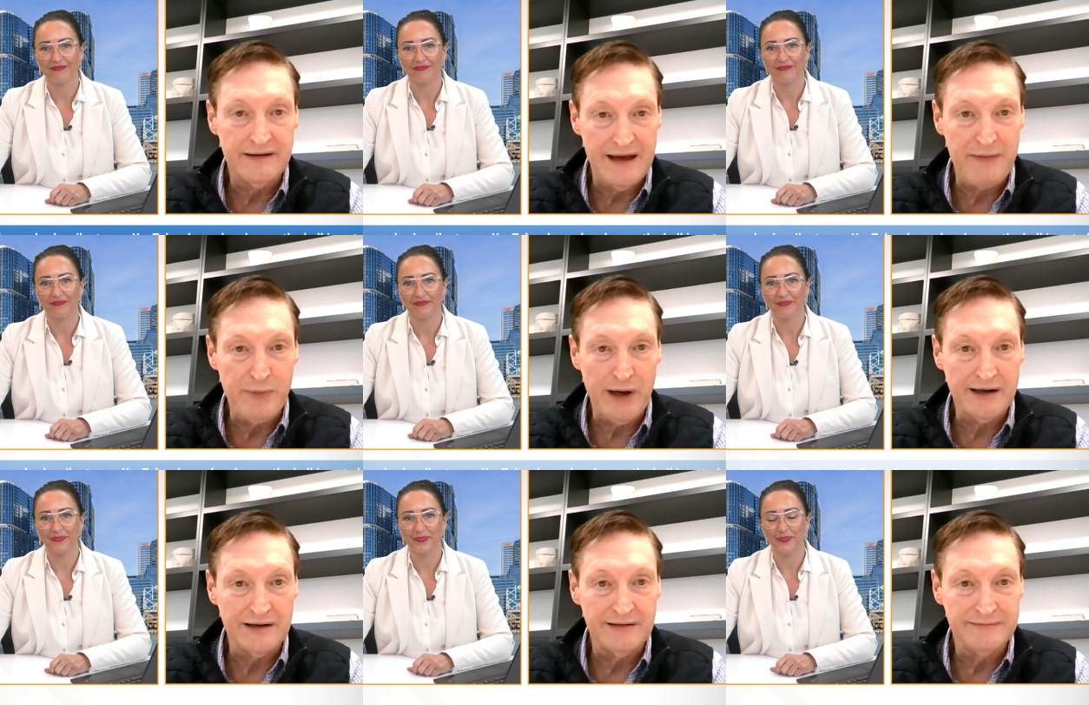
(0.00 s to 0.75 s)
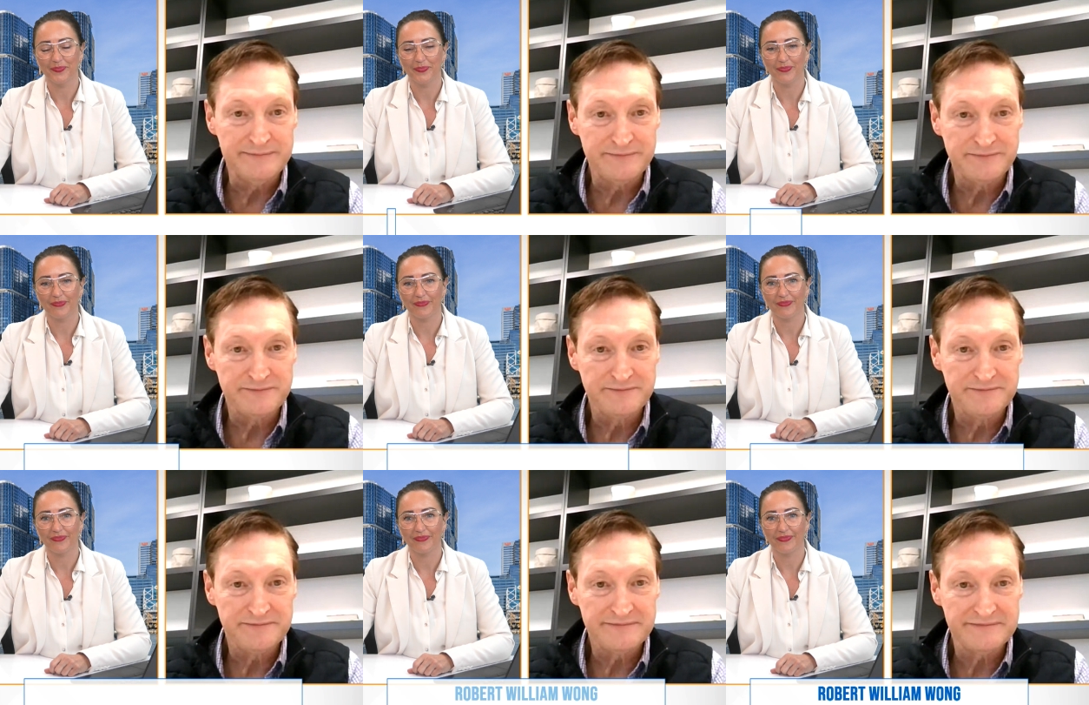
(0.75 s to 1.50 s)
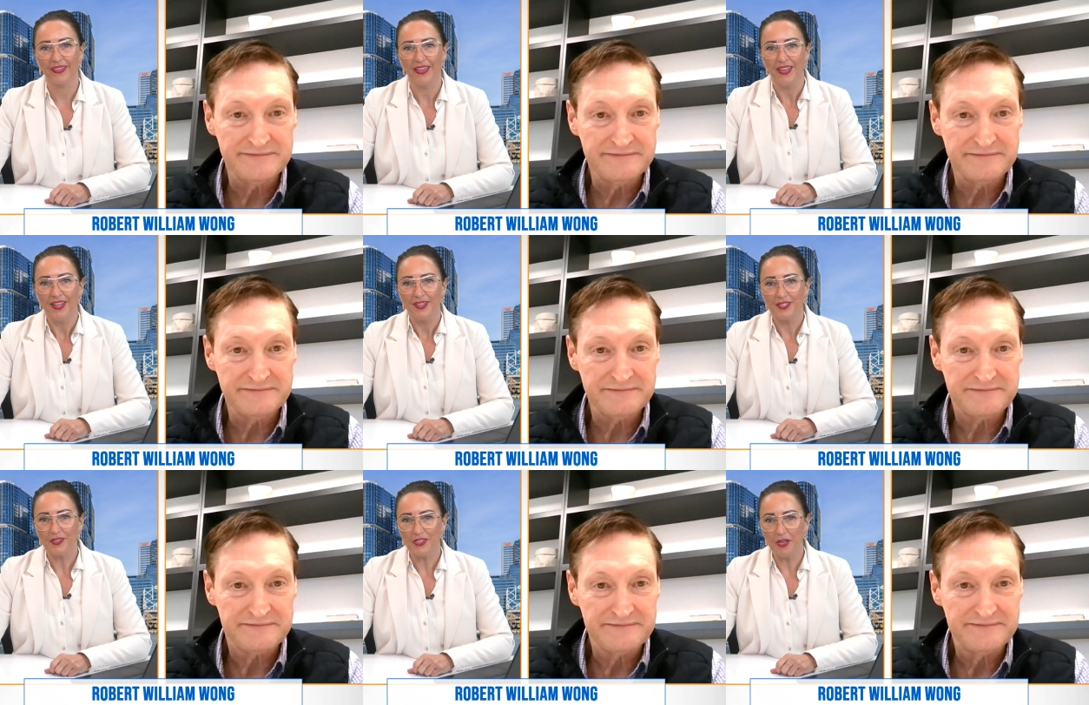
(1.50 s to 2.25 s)
Speaker 1: into that market.
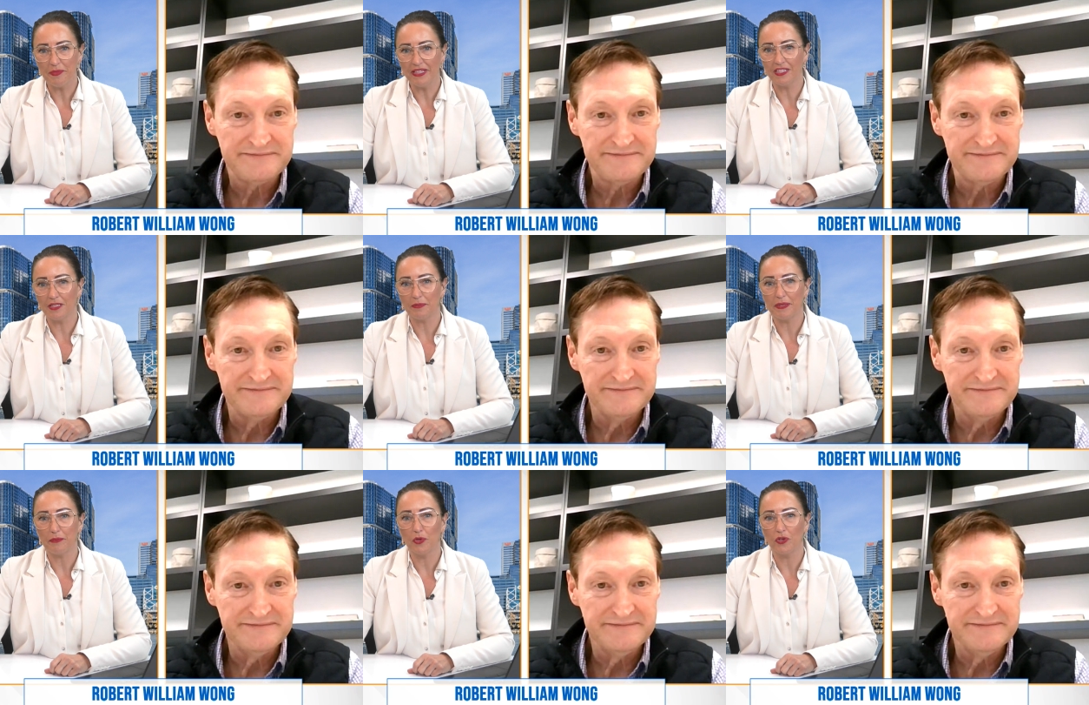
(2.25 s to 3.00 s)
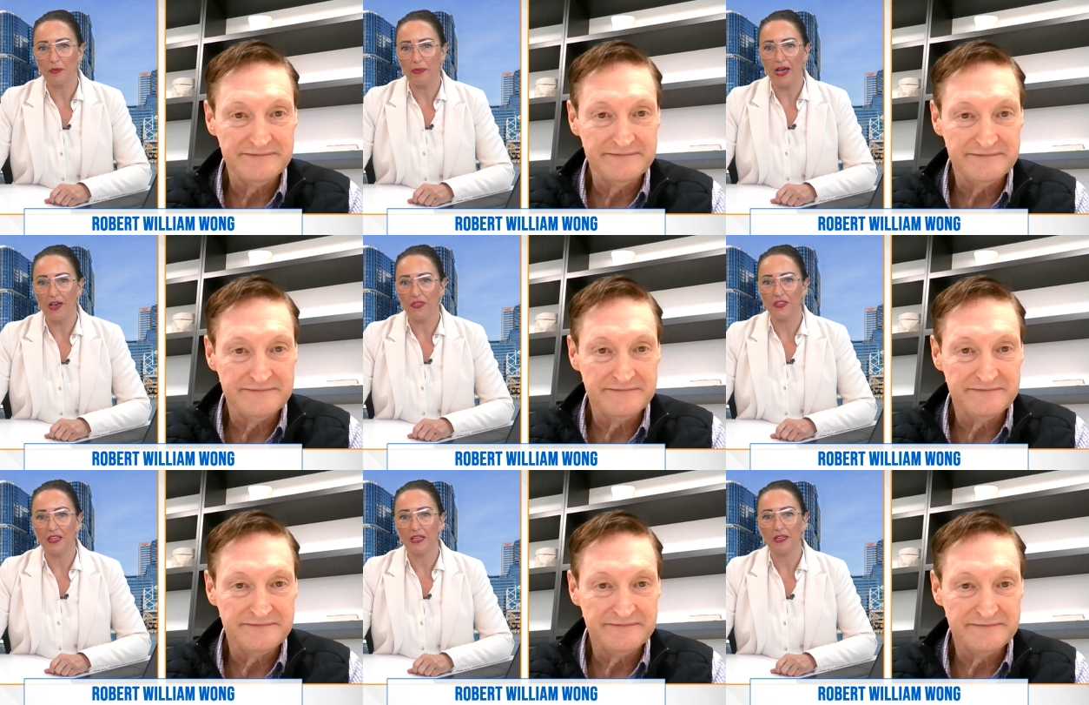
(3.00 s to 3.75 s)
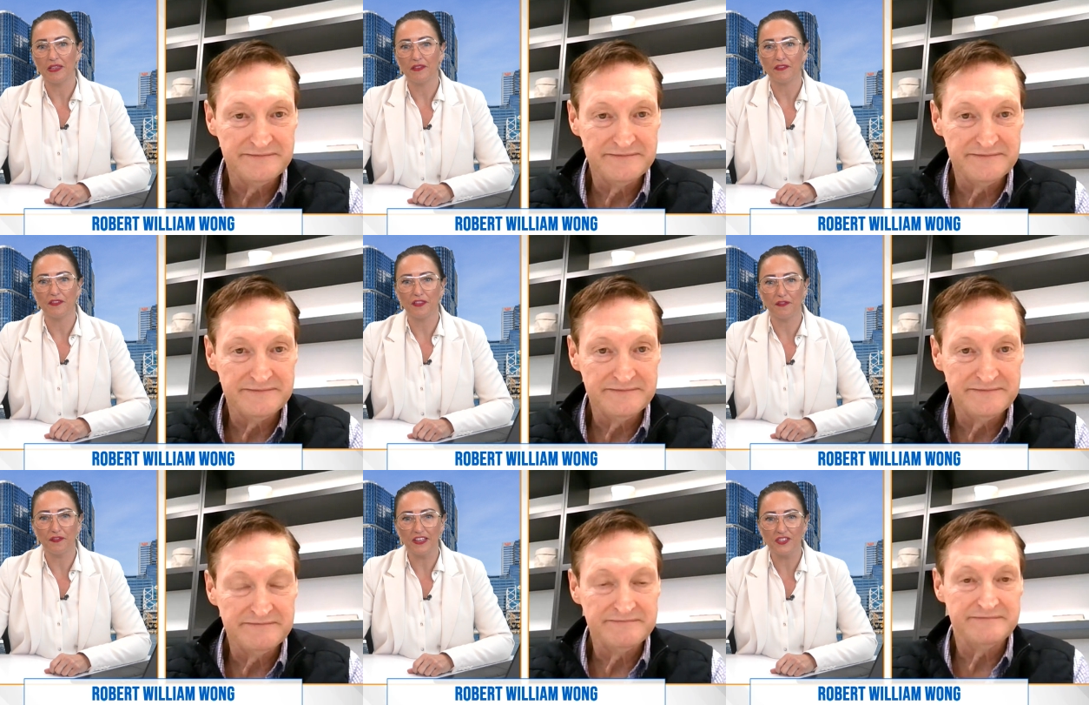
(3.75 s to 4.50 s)
Speaker 2: So tell me a little bit more about the, the
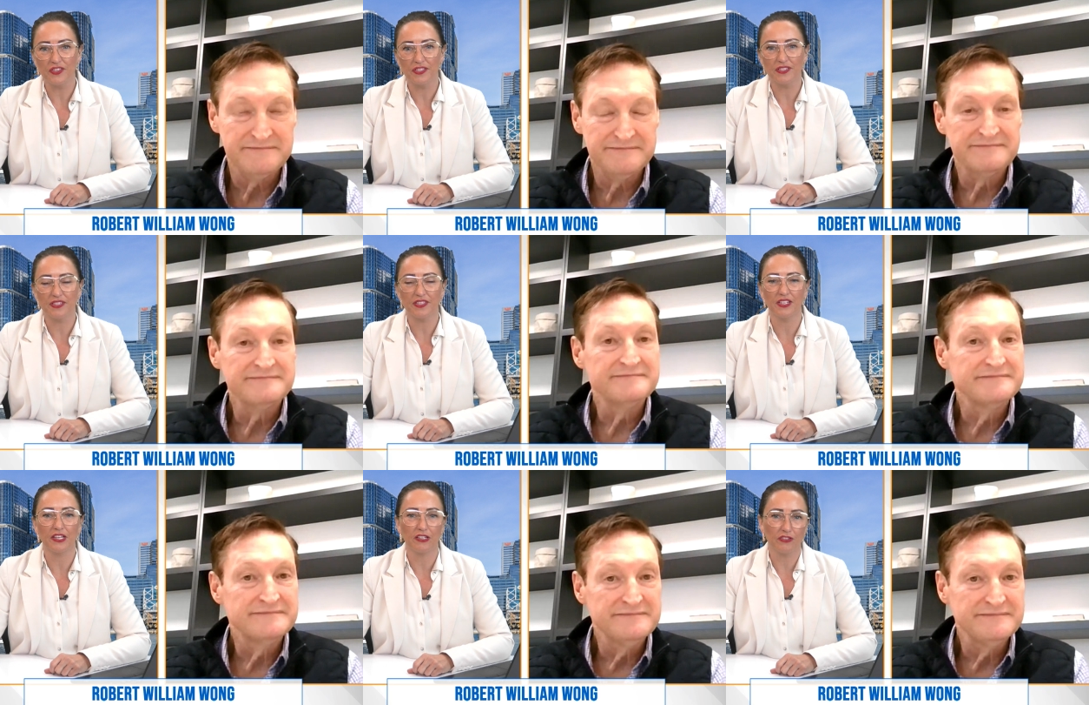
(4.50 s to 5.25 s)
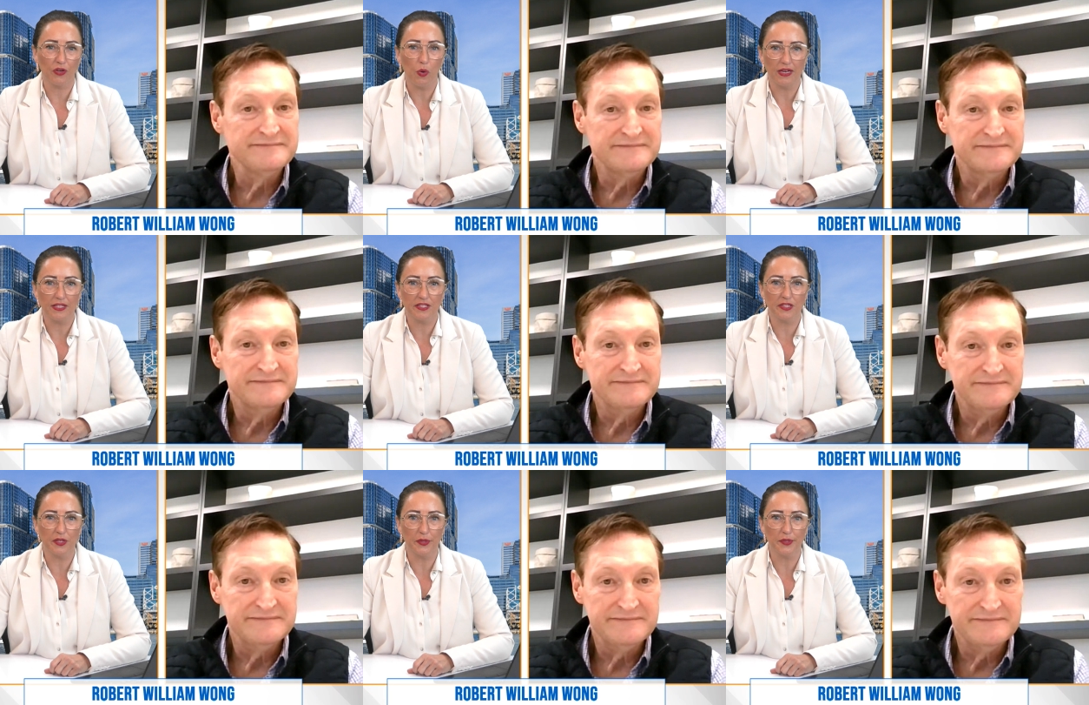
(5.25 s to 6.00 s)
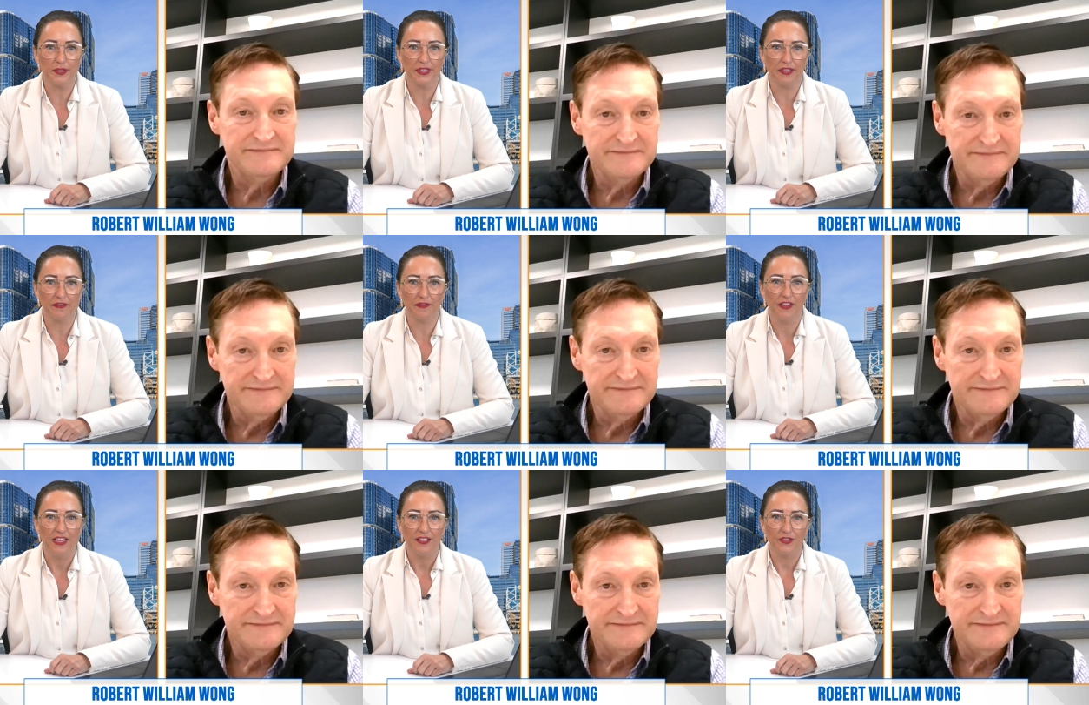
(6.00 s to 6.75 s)
features that are quite exclusive
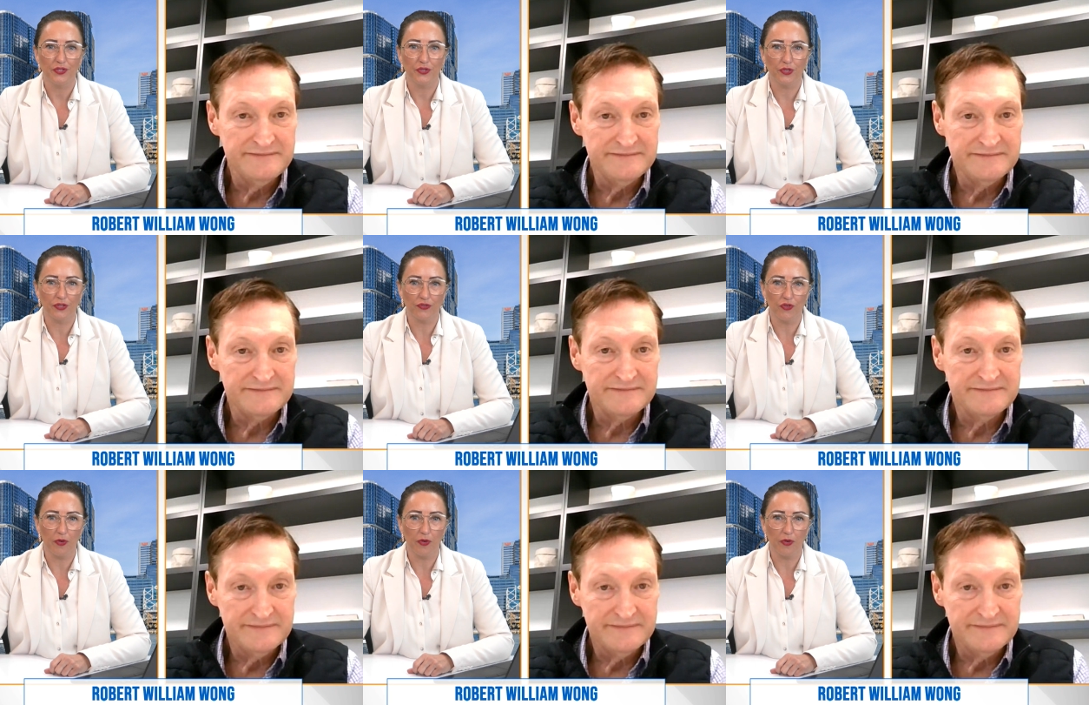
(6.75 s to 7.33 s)
to Control